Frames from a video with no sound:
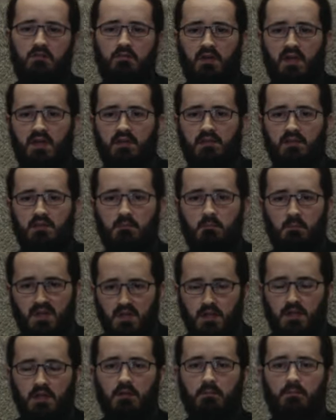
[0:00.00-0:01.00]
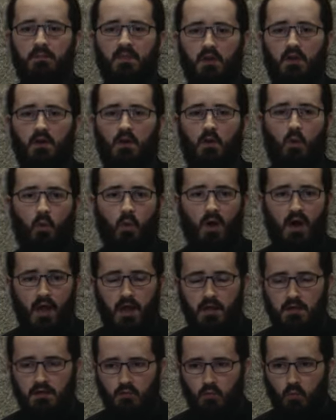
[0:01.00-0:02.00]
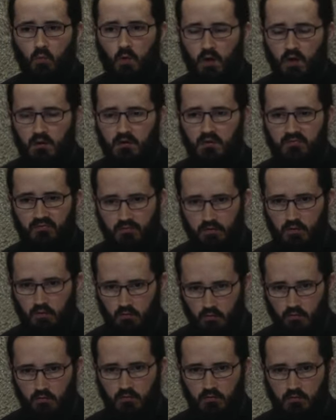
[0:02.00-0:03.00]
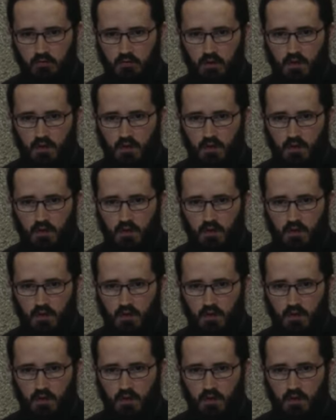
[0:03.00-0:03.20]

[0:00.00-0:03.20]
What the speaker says: created me or any one of you